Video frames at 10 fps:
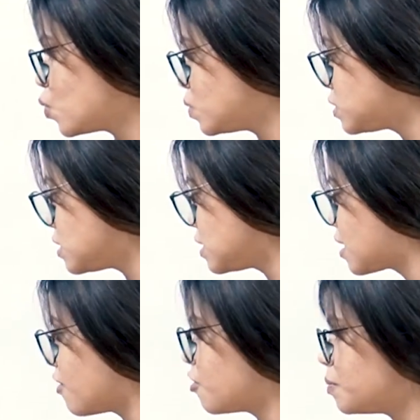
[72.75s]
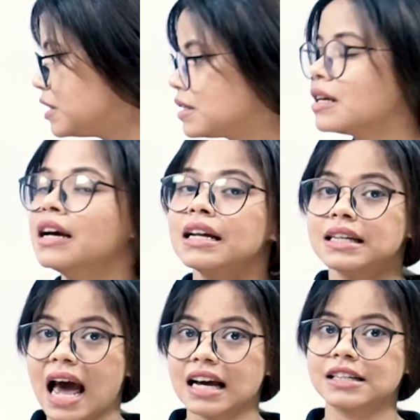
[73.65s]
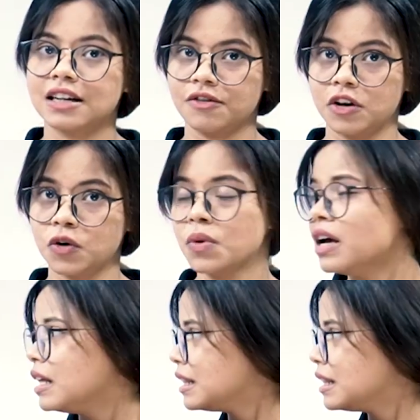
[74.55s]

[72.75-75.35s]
total government's tax revenue.